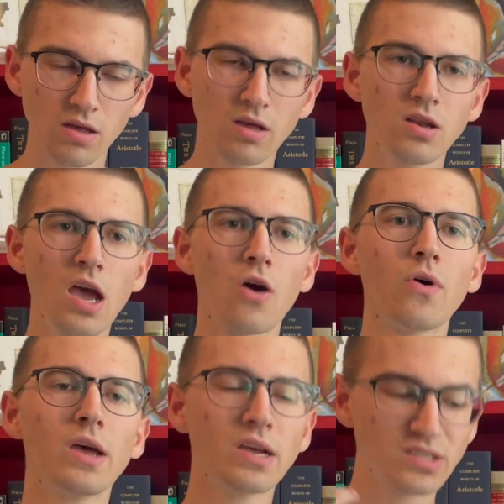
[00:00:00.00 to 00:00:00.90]
No,
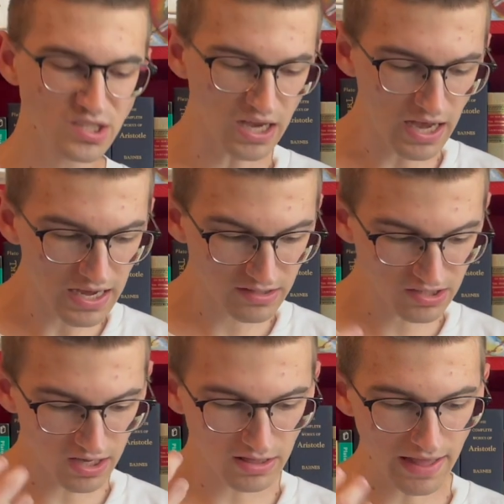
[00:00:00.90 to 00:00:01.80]
signs
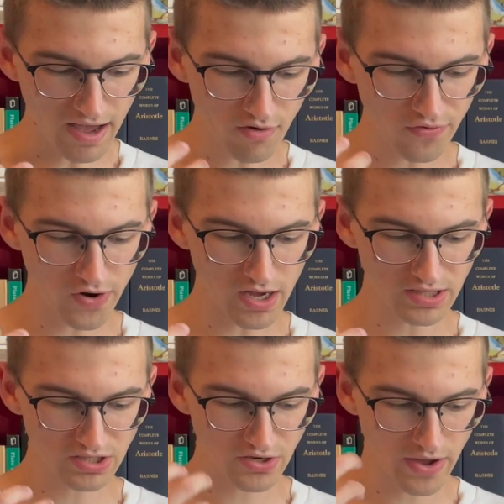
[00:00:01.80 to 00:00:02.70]
allow for
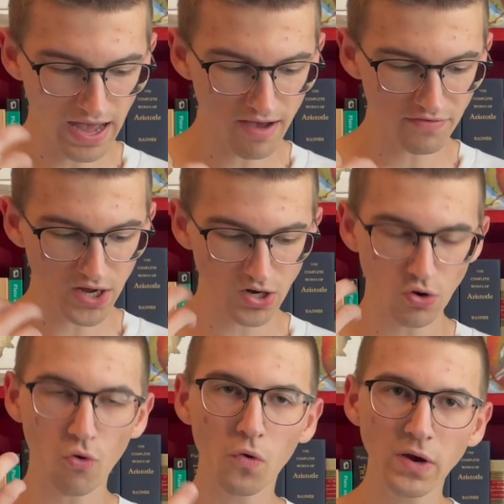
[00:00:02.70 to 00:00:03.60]
us to have an
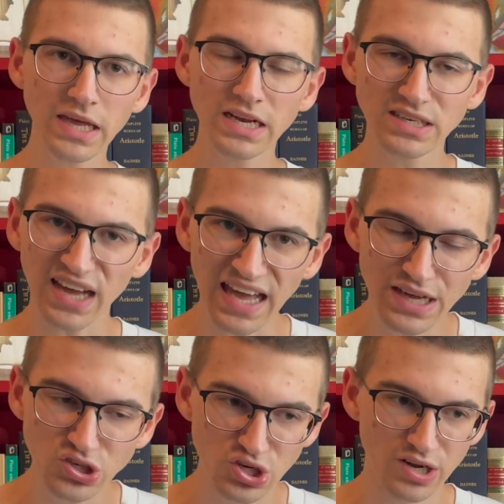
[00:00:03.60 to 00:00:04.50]

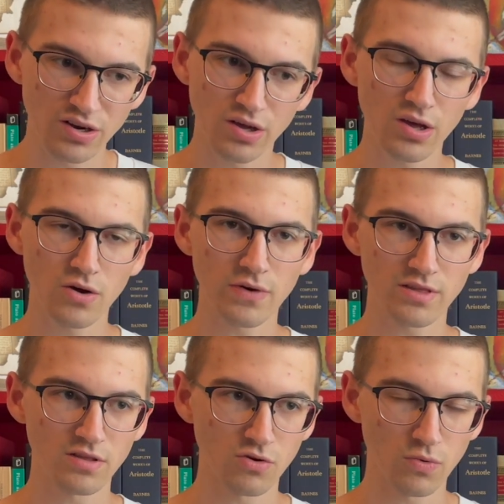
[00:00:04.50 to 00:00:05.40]
orientation
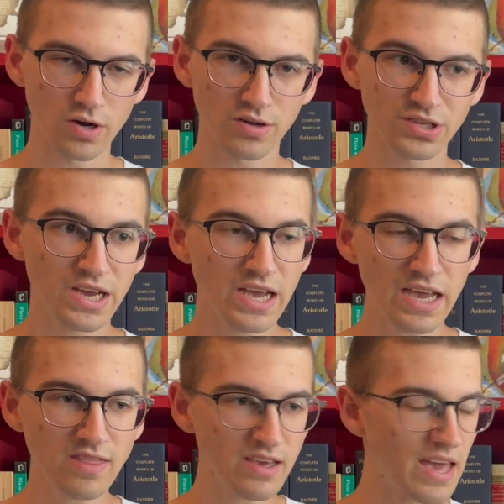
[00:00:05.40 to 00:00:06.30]
within the world.
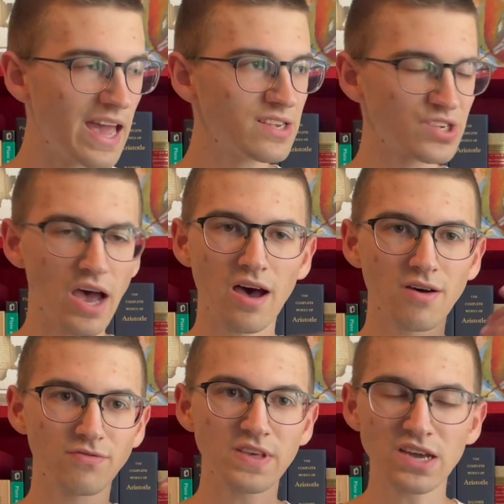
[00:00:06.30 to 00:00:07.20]
In the case
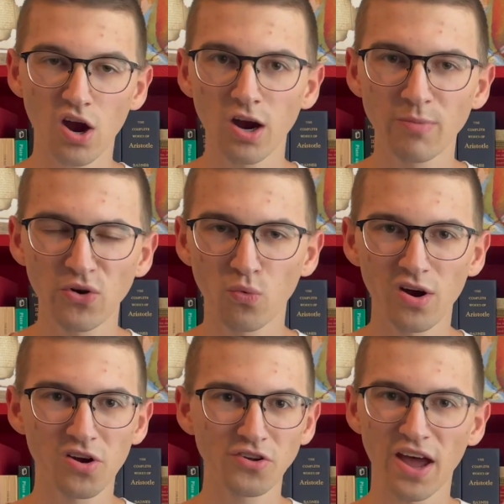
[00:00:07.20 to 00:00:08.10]
of the urban
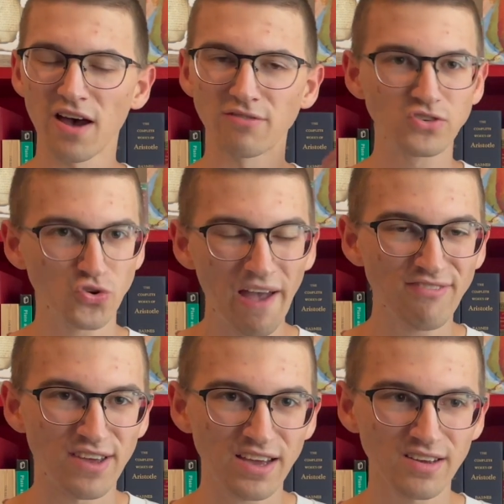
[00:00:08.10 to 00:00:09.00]
world of
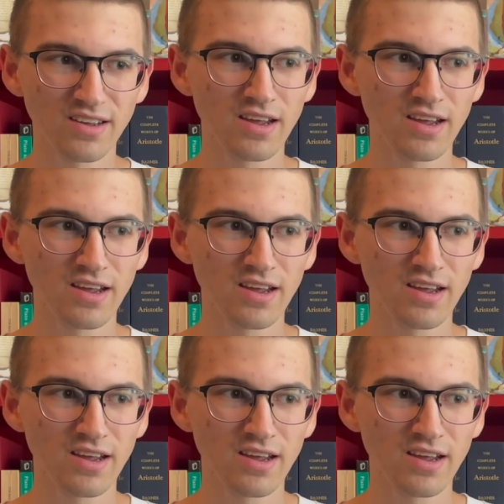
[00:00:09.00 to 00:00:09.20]
traffic,